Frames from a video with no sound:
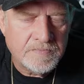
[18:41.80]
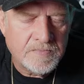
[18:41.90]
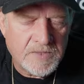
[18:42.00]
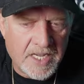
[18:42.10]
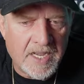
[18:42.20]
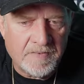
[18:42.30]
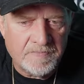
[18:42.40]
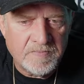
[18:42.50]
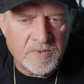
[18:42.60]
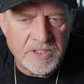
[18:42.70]
Yeah,
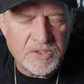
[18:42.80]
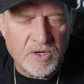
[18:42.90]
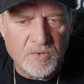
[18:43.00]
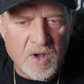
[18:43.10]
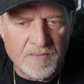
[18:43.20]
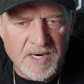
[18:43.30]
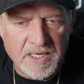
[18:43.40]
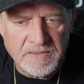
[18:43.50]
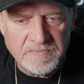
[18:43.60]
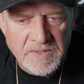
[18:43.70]
when you go to Walmart,
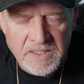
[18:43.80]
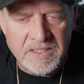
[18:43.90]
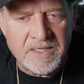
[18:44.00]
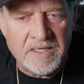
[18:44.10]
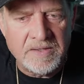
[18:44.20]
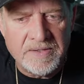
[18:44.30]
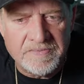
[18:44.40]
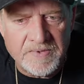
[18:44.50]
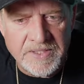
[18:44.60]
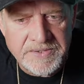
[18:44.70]
you hear the
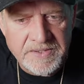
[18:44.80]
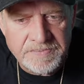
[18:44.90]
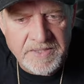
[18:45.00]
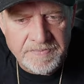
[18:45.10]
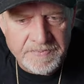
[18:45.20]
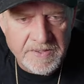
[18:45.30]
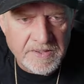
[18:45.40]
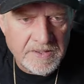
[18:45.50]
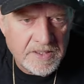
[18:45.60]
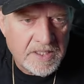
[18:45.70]
voices, people.
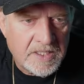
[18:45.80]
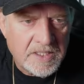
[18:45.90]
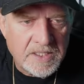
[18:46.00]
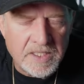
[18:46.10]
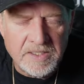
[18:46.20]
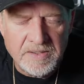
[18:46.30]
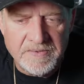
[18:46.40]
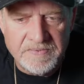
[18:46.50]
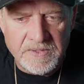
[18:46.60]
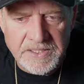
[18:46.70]
You hear the
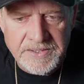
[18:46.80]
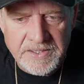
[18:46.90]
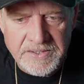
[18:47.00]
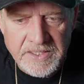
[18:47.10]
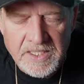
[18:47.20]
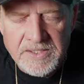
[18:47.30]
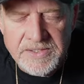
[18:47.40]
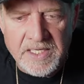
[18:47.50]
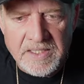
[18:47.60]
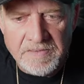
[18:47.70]
voices
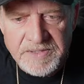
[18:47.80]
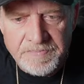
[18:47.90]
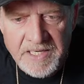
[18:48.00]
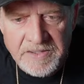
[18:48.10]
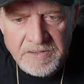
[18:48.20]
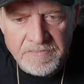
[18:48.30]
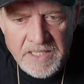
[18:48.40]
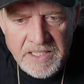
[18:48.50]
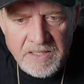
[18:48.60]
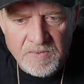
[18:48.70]
saying, come spend your
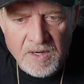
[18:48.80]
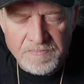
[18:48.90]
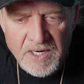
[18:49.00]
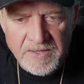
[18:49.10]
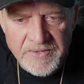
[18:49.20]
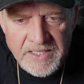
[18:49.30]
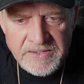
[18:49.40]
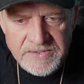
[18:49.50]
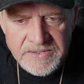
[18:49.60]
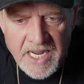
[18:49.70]
money at Walmart. They
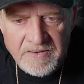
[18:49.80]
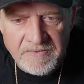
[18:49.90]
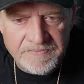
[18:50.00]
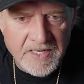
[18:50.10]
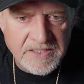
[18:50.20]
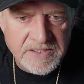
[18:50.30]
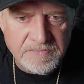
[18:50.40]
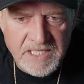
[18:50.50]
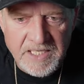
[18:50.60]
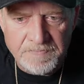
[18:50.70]
sacrificed
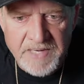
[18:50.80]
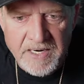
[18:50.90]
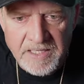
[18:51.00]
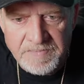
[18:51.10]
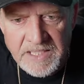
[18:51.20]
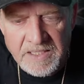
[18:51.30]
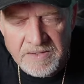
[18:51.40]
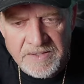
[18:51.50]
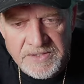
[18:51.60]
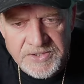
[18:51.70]
me and buried me under
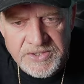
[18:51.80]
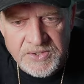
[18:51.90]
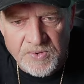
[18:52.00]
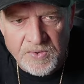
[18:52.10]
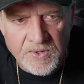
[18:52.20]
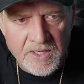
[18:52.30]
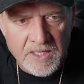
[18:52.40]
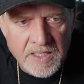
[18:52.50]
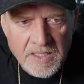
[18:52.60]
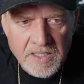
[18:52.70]
this store.
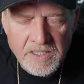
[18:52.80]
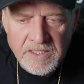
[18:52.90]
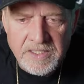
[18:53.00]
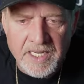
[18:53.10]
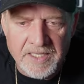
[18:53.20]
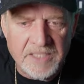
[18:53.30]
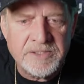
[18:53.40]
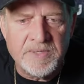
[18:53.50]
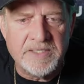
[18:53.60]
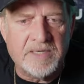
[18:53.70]
Yeah, that's
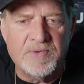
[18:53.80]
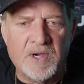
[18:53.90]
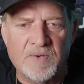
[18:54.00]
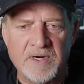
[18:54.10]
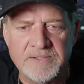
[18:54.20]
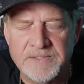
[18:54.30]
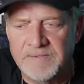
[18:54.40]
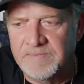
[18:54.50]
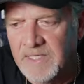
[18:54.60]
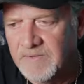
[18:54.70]
the way the cabal works.
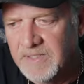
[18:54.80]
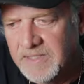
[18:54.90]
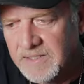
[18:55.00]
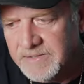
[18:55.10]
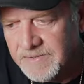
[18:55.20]
It really is.